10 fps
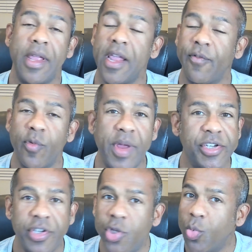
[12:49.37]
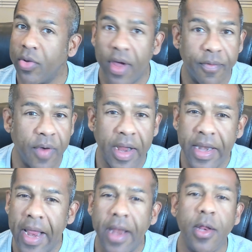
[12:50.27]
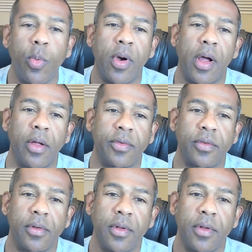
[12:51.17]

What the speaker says: Information you will not find anywhere else.